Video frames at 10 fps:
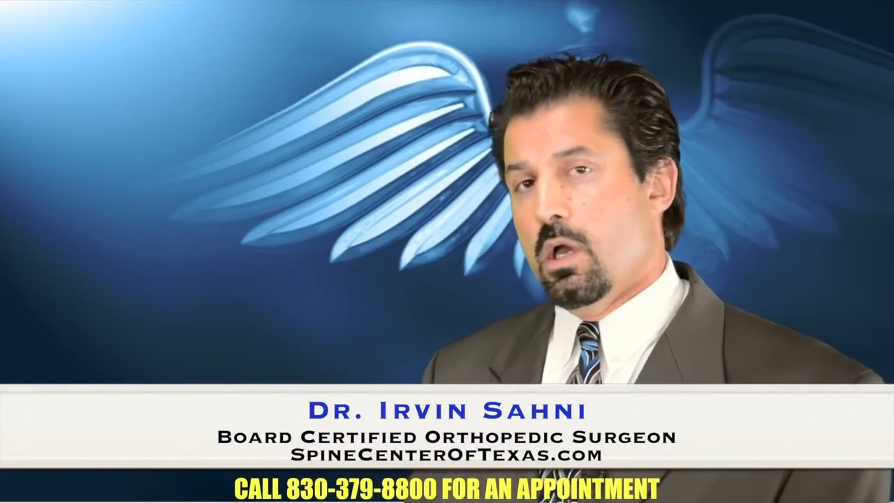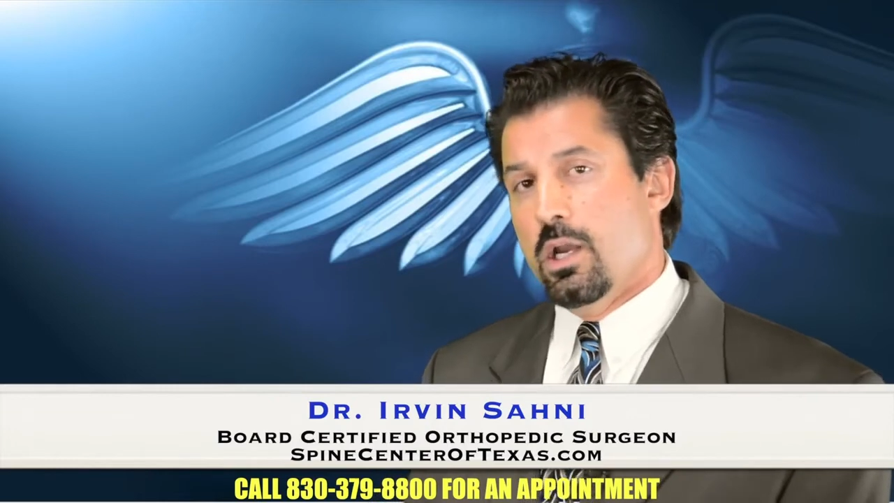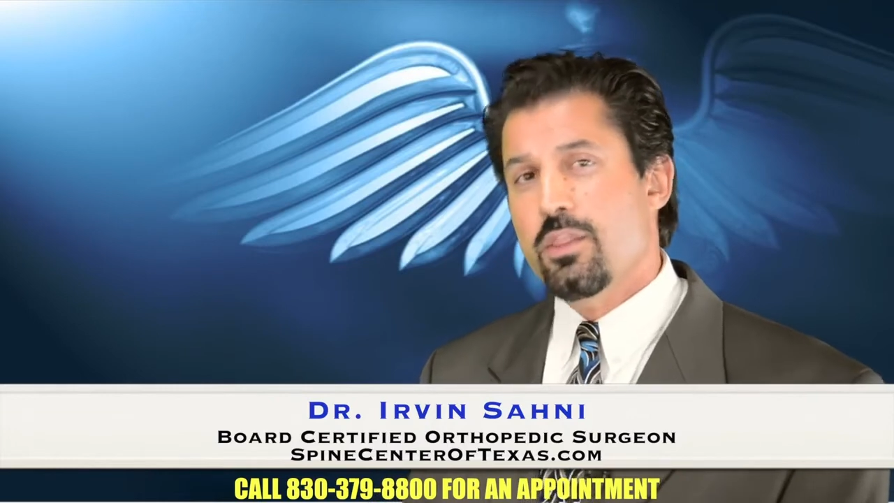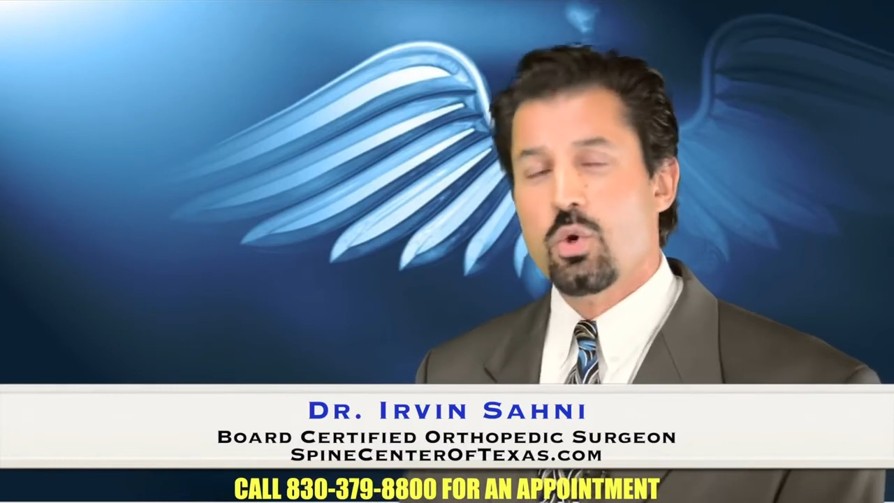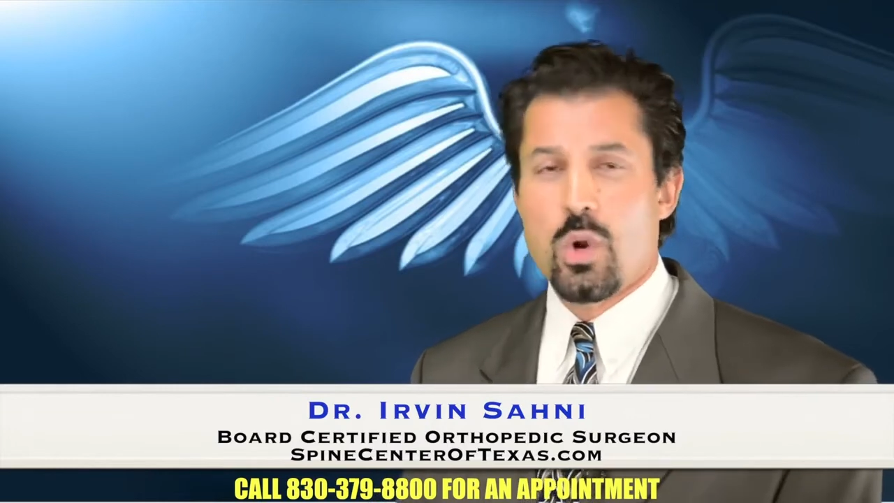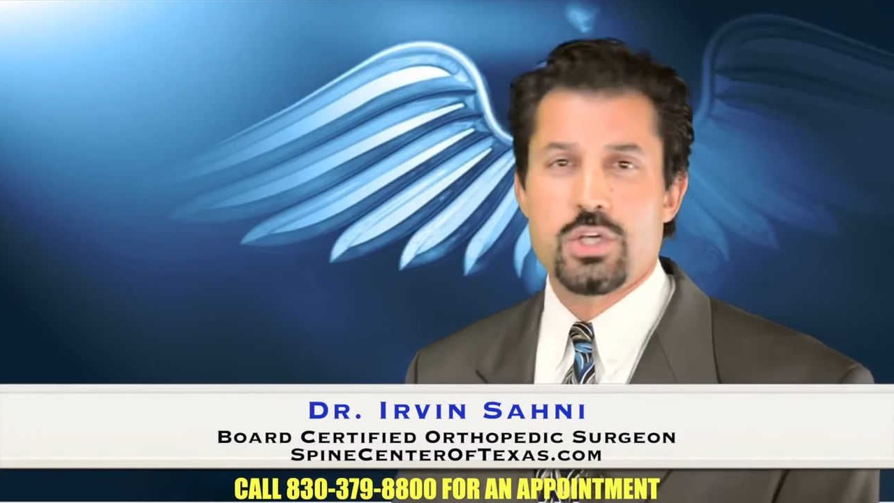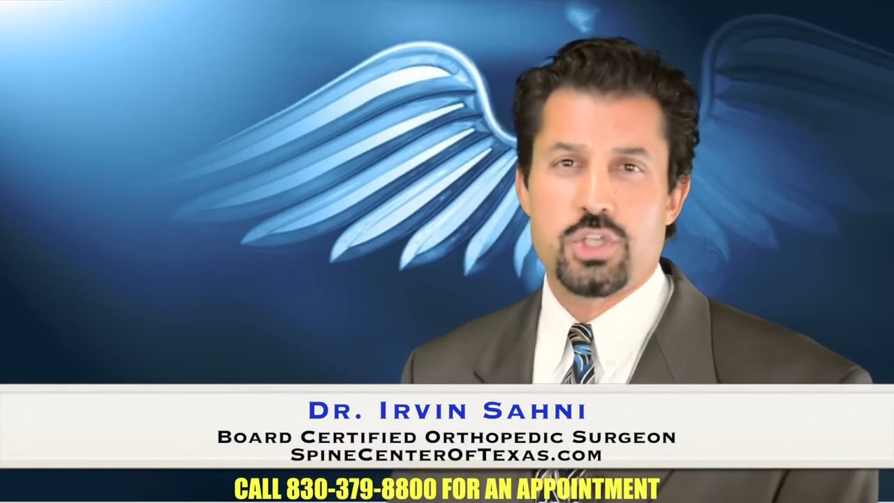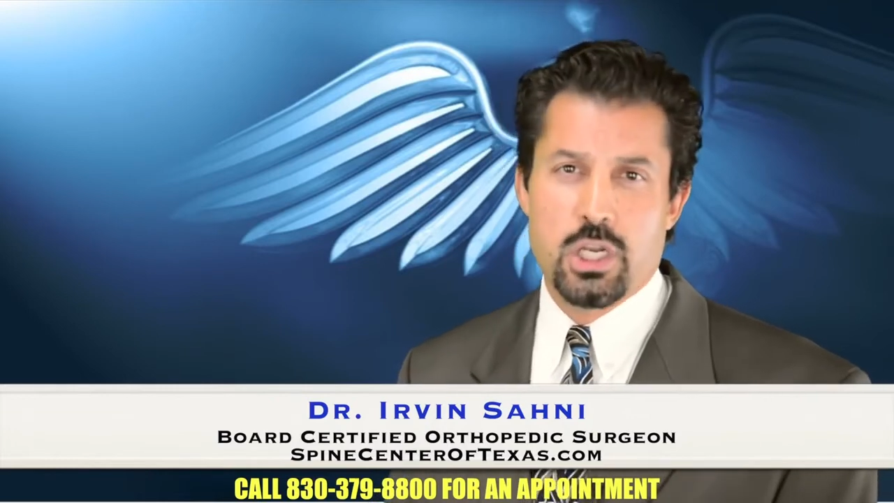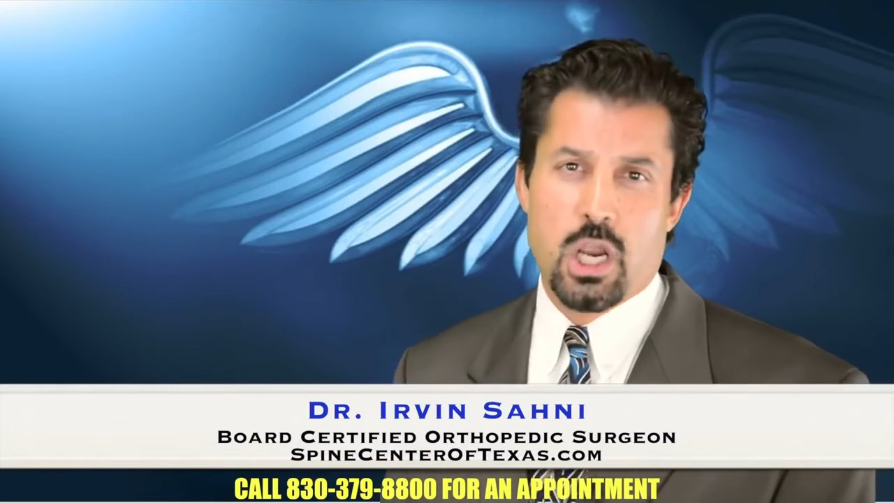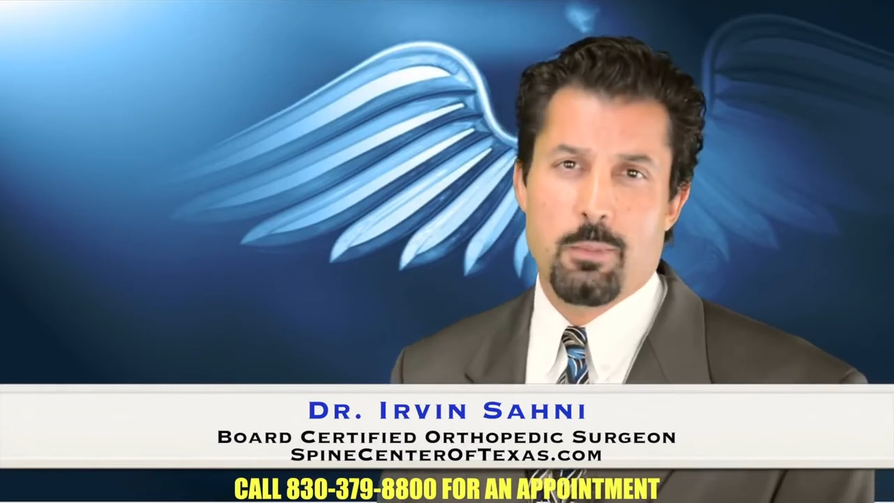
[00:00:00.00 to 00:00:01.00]
Another
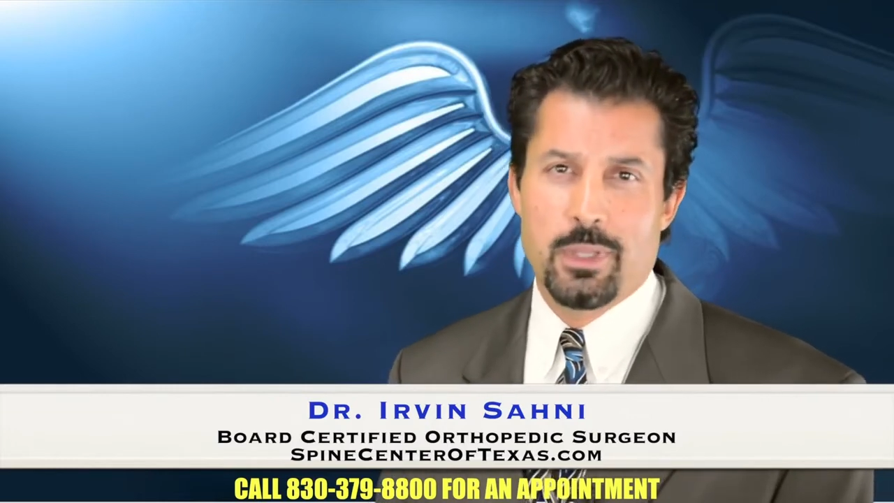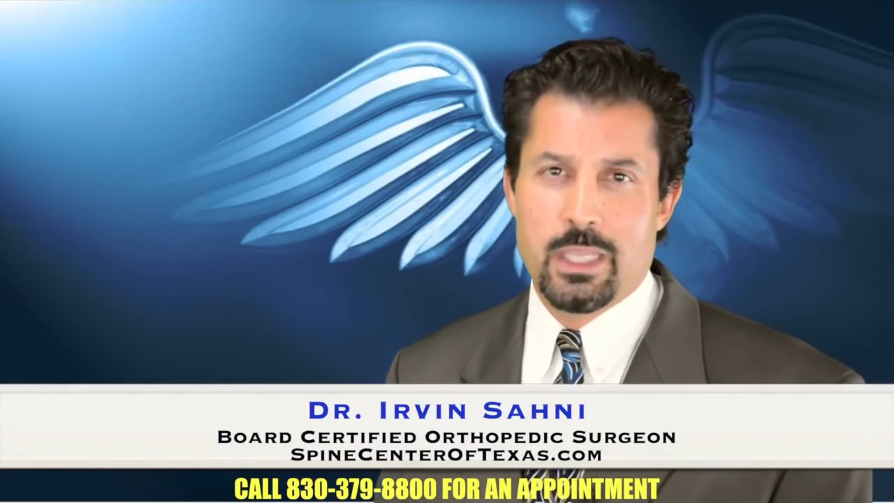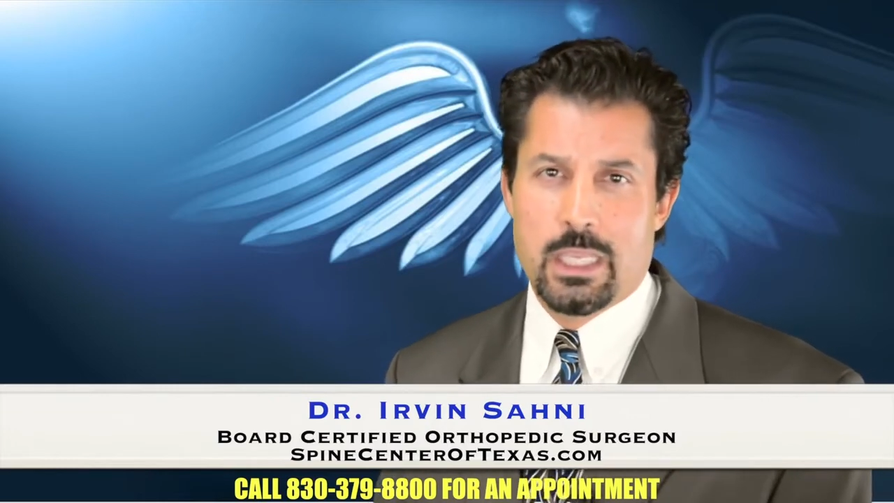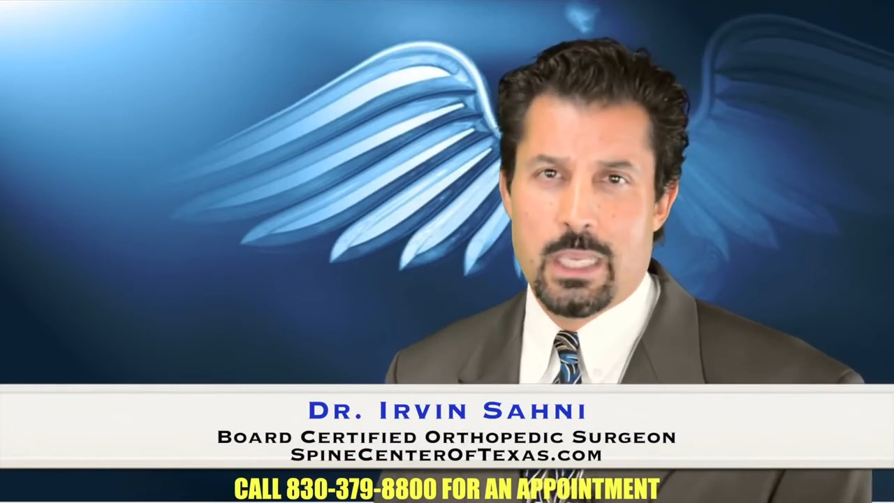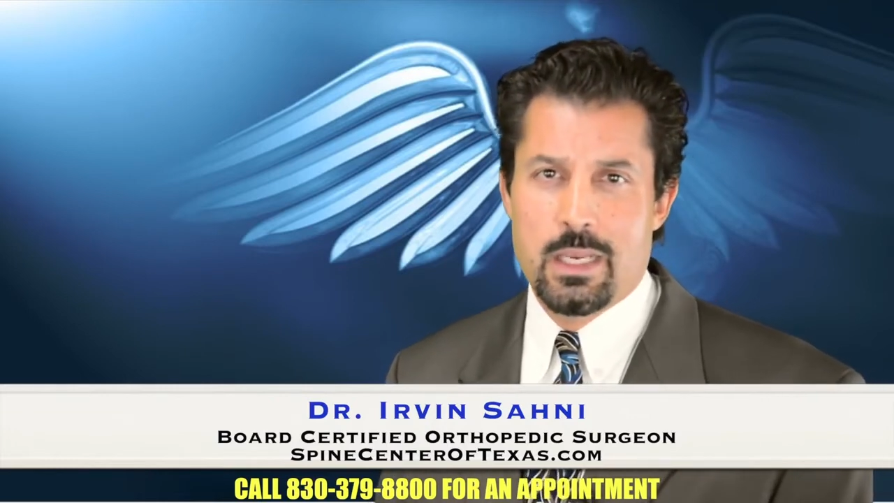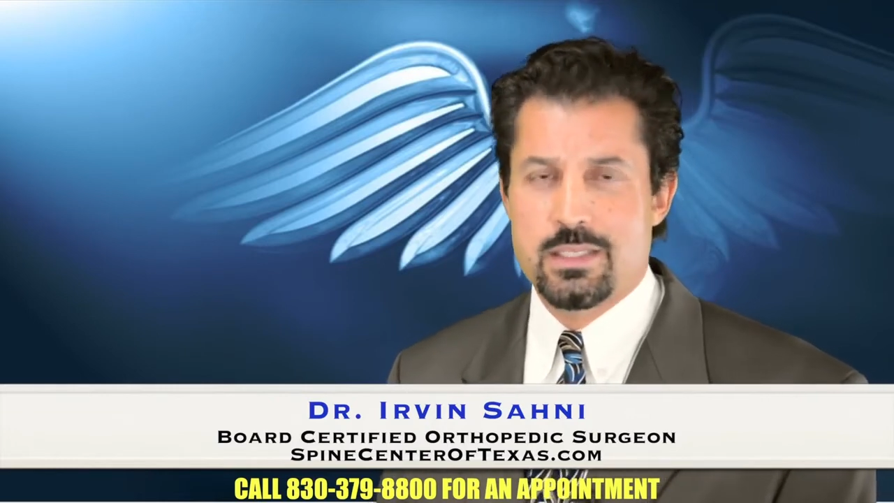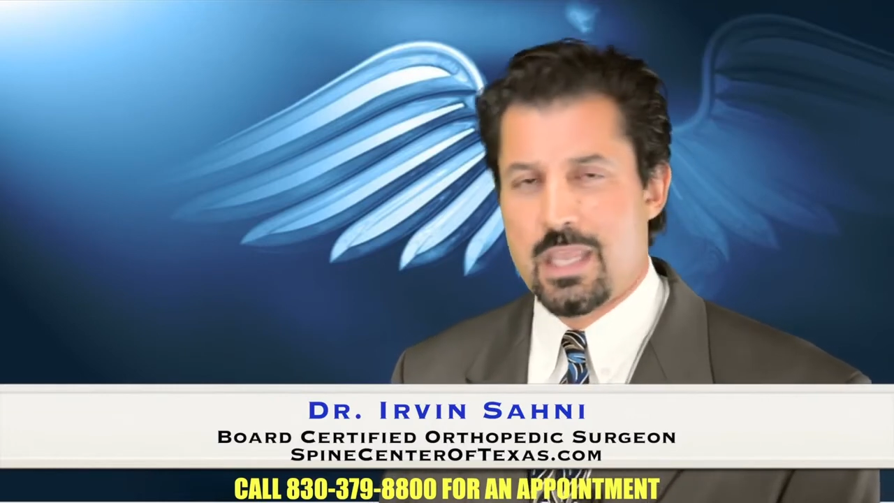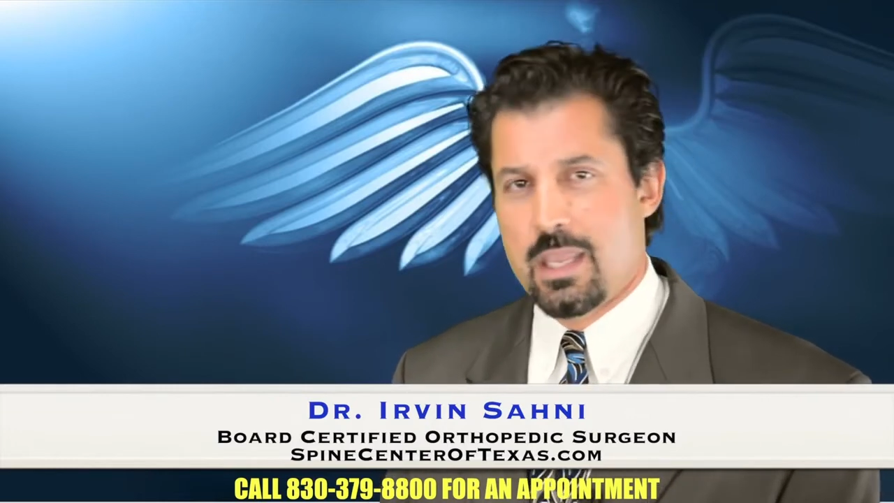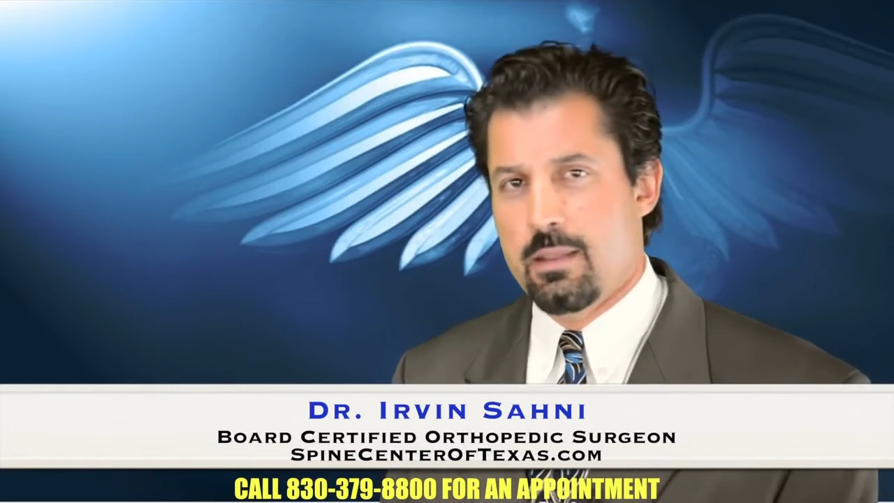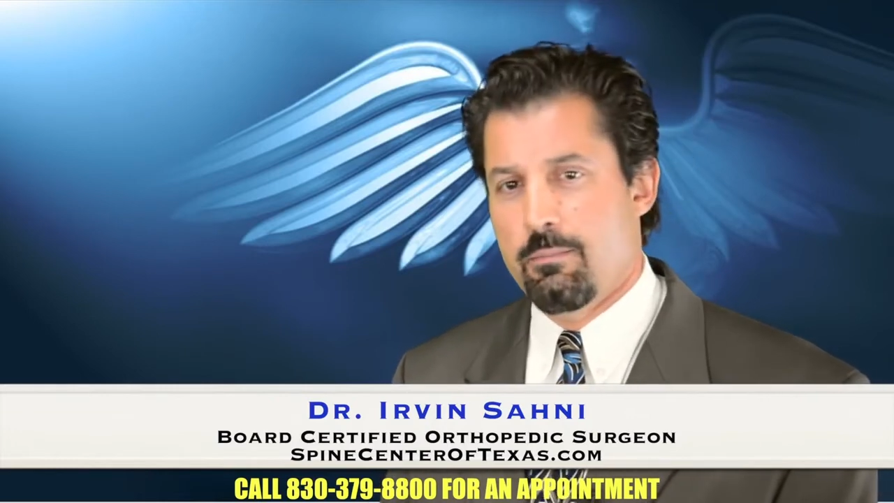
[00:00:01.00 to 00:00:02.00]
question I commonly get is,